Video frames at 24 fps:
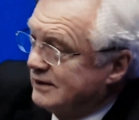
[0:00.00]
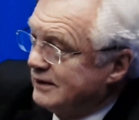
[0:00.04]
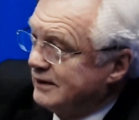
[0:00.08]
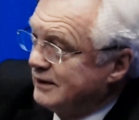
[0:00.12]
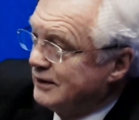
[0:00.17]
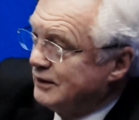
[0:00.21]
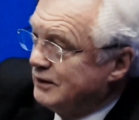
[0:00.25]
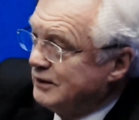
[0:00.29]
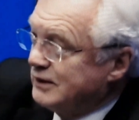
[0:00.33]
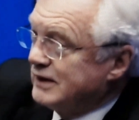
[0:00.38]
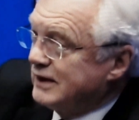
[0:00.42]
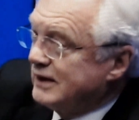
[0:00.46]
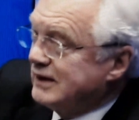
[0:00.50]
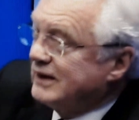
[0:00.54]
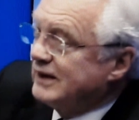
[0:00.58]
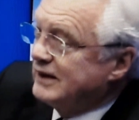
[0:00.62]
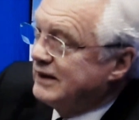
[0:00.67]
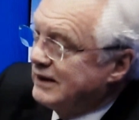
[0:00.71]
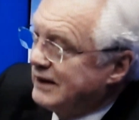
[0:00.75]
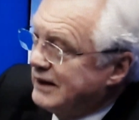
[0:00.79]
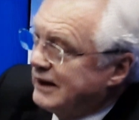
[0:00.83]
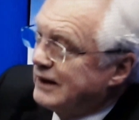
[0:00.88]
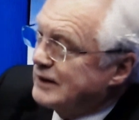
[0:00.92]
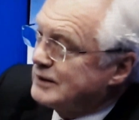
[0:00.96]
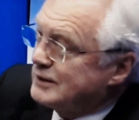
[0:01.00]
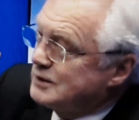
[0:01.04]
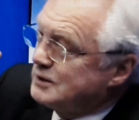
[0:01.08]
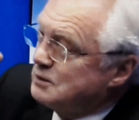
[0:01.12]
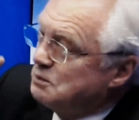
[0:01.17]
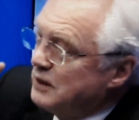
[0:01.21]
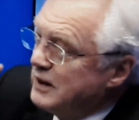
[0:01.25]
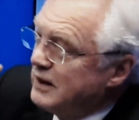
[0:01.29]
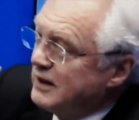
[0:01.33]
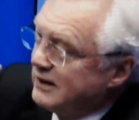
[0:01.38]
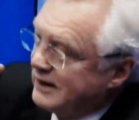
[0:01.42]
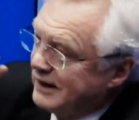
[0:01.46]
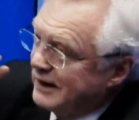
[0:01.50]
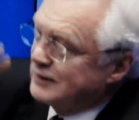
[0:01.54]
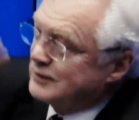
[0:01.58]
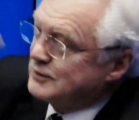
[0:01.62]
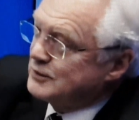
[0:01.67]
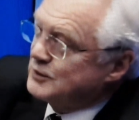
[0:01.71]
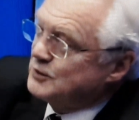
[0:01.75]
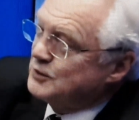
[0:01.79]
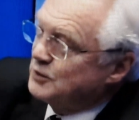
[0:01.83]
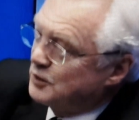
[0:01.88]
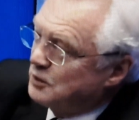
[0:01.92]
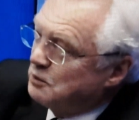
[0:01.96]
You know, that's
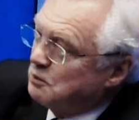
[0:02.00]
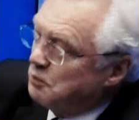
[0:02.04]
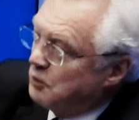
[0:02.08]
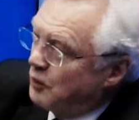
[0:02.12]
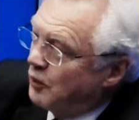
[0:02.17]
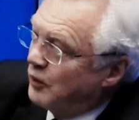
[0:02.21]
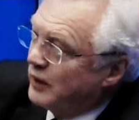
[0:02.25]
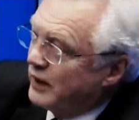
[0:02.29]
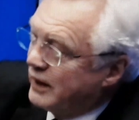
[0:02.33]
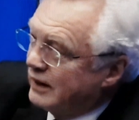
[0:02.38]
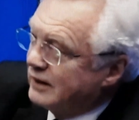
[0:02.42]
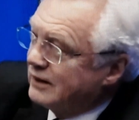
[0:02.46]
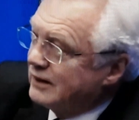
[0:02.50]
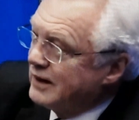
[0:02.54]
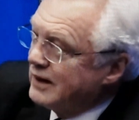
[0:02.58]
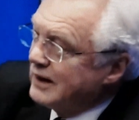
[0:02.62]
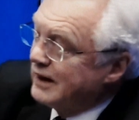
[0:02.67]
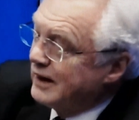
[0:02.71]
the sort of point.